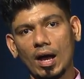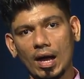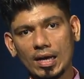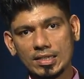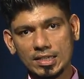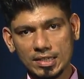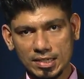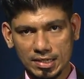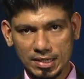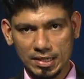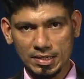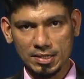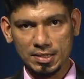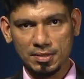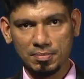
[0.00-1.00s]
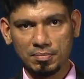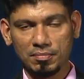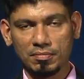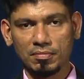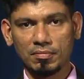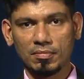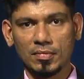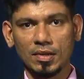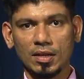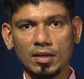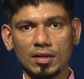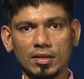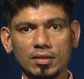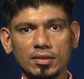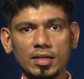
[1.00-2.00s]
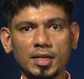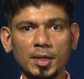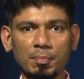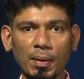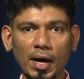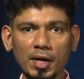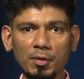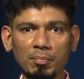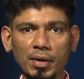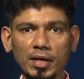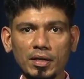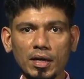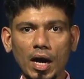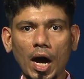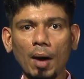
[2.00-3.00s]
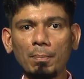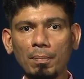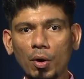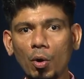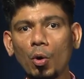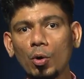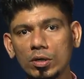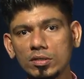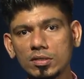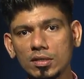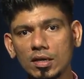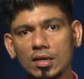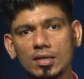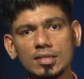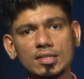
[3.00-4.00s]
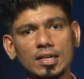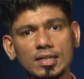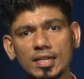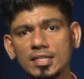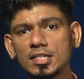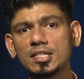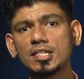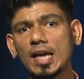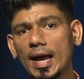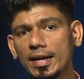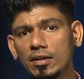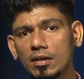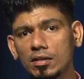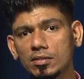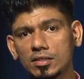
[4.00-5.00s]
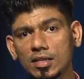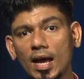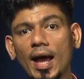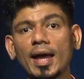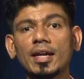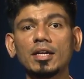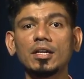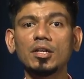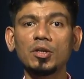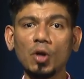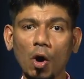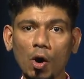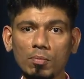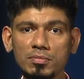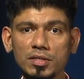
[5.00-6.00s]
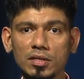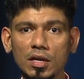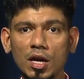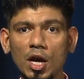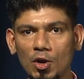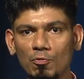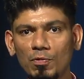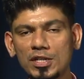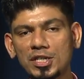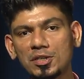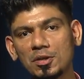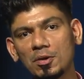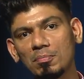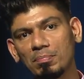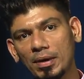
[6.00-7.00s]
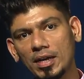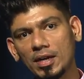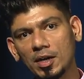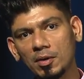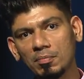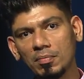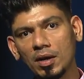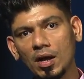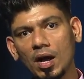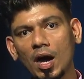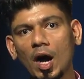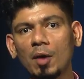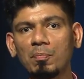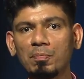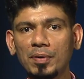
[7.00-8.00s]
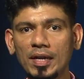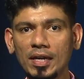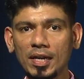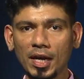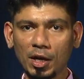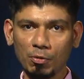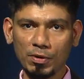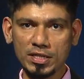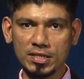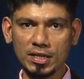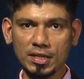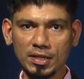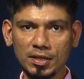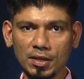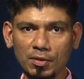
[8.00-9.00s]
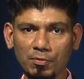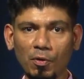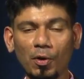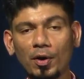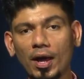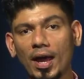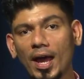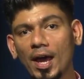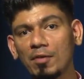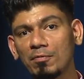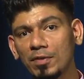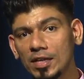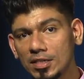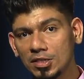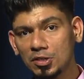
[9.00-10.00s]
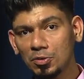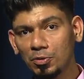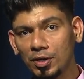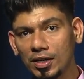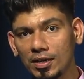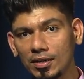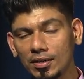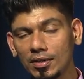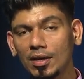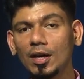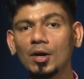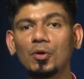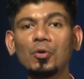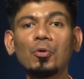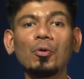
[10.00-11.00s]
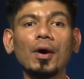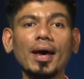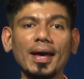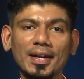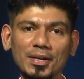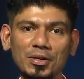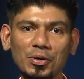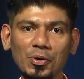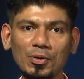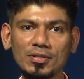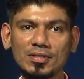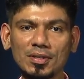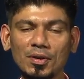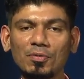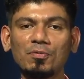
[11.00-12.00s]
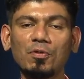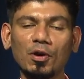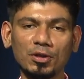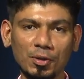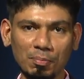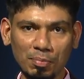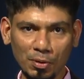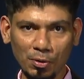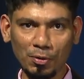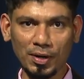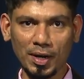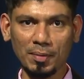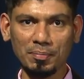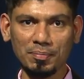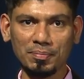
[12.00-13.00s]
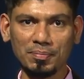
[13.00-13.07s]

assistance. The department upholds certain standards and norms which become a prerequisite for every student who enrolls for the program.